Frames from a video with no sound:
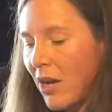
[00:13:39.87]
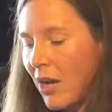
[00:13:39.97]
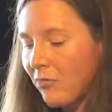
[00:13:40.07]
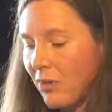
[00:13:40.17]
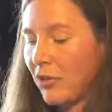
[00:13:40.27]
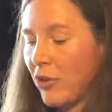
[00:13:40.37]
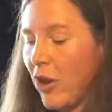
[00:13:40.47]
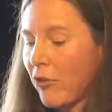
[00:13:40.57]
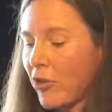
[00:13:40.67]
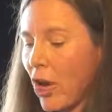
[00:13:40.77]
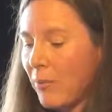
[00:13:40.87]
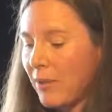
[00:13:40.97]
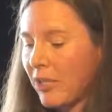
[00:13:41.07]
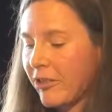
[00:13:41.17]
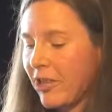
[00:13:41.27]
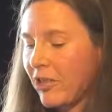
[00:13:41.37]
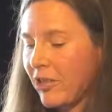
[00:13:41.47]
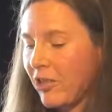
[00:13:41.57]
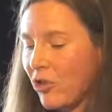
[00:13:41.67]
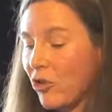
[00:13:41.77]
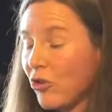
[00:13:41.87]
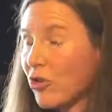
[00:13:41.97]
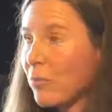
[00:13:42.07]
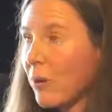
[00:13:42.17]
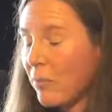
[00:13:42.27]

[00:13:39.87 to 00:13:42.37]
are well-known coping strategies used